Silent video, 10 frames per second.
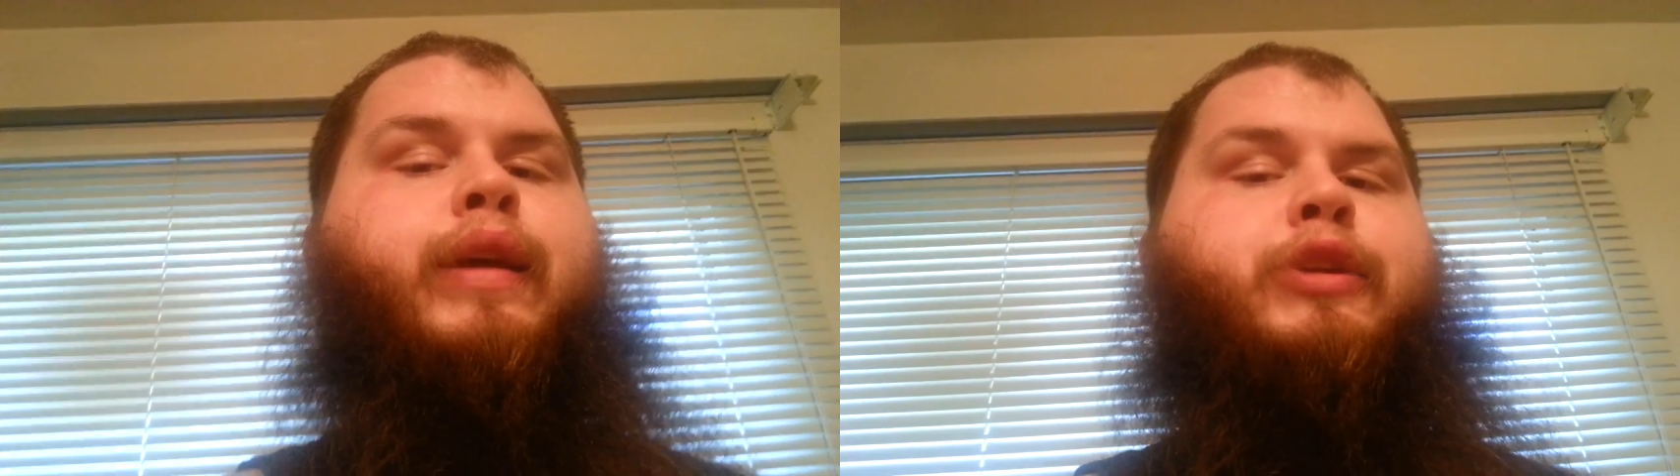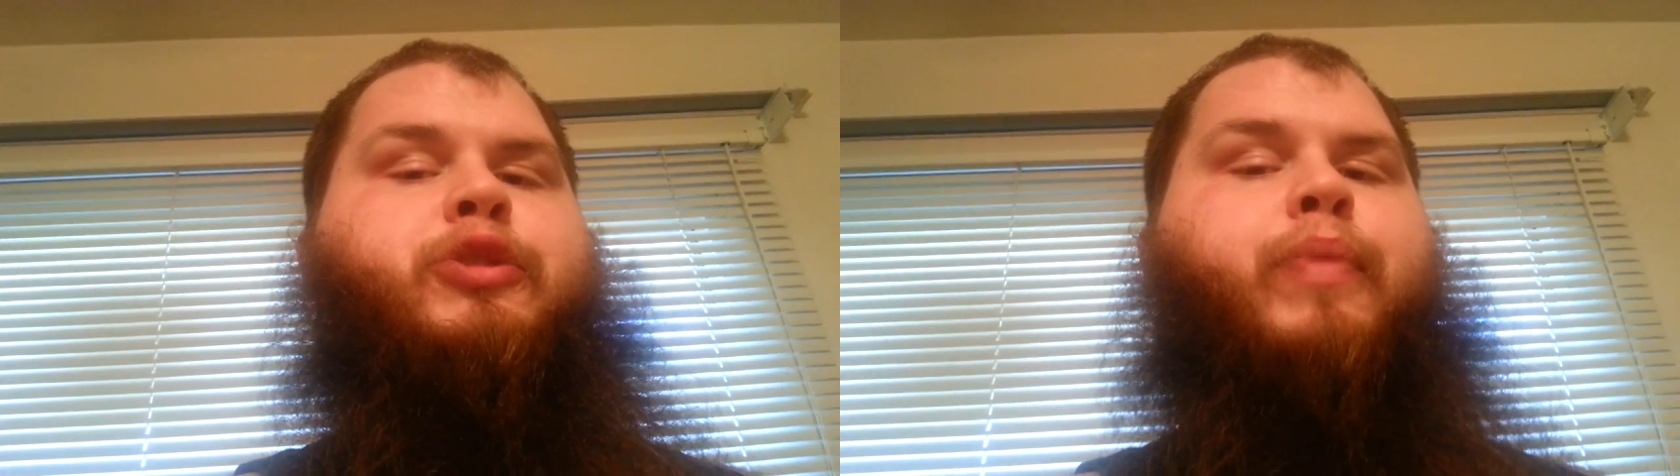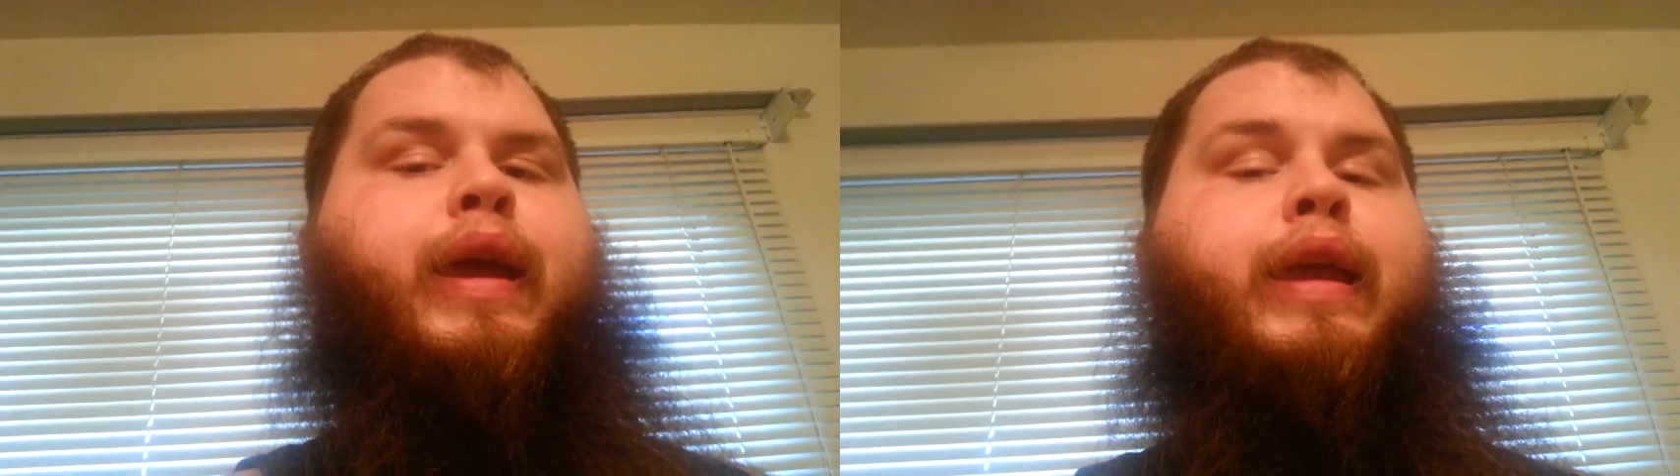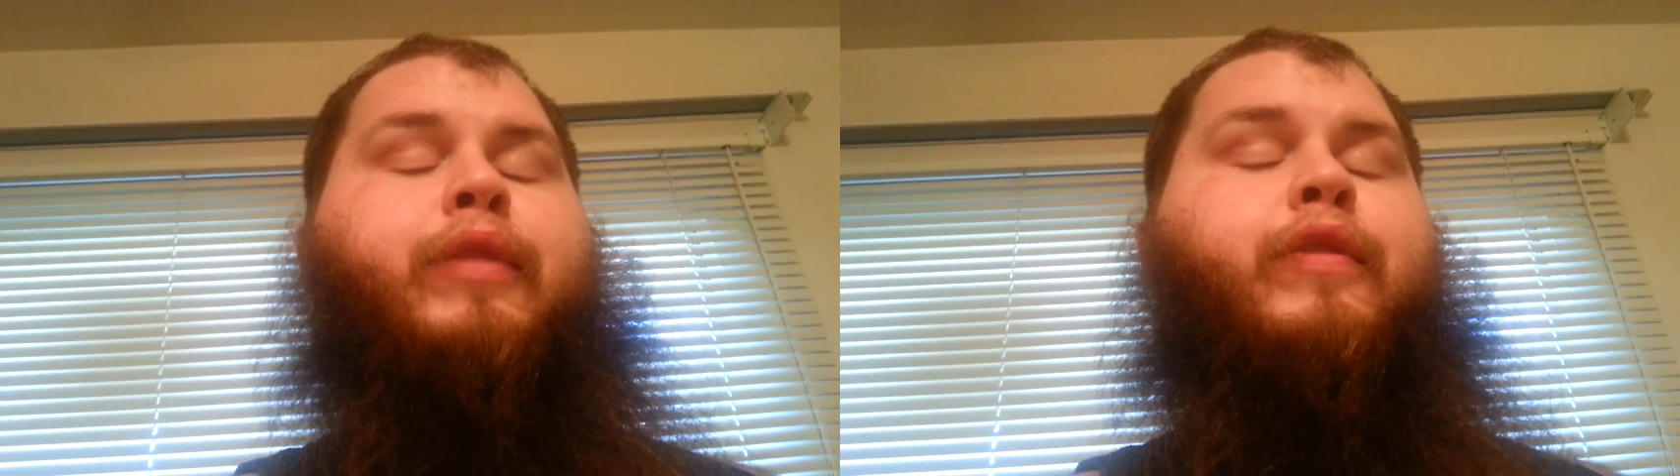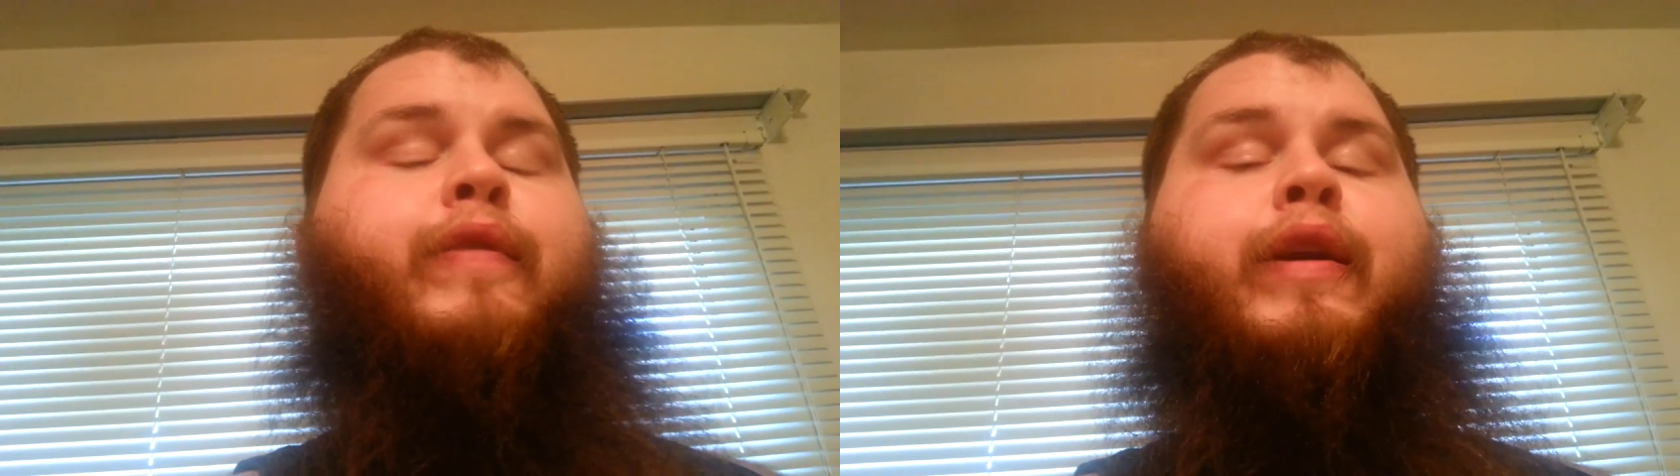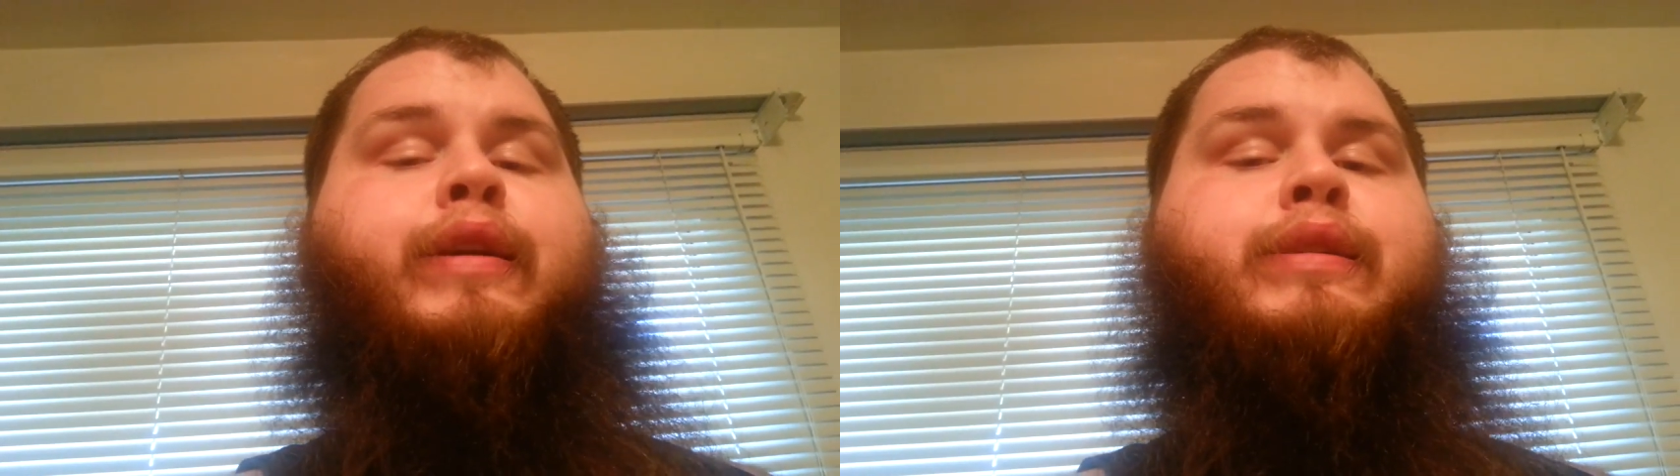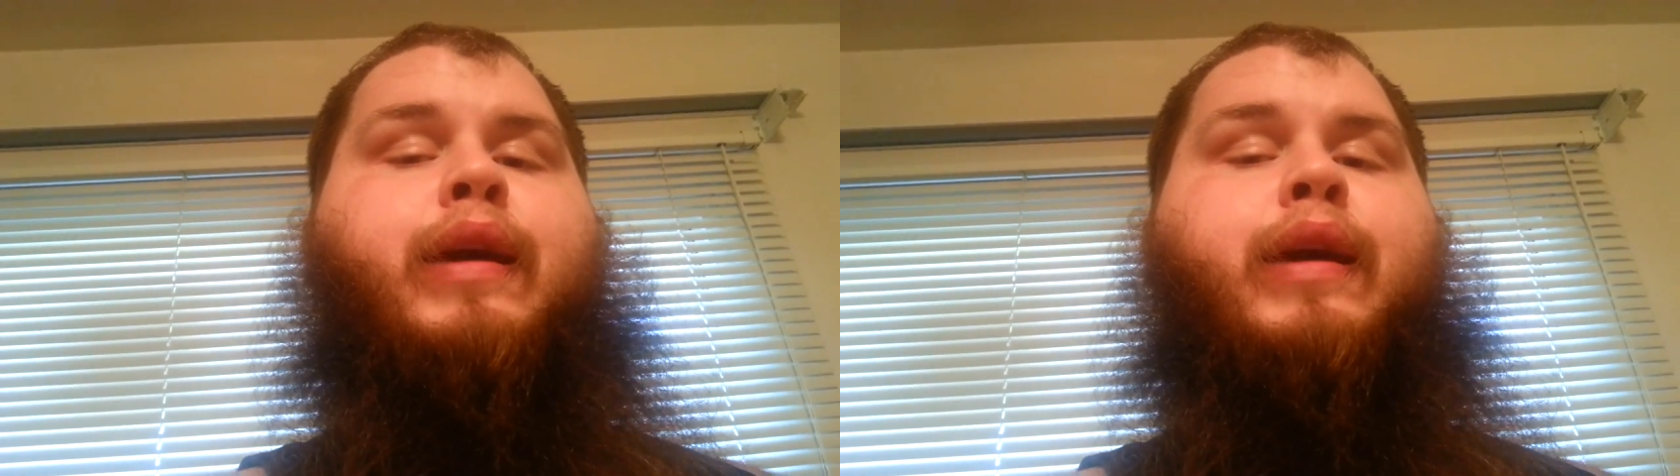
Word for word: in Japan and the various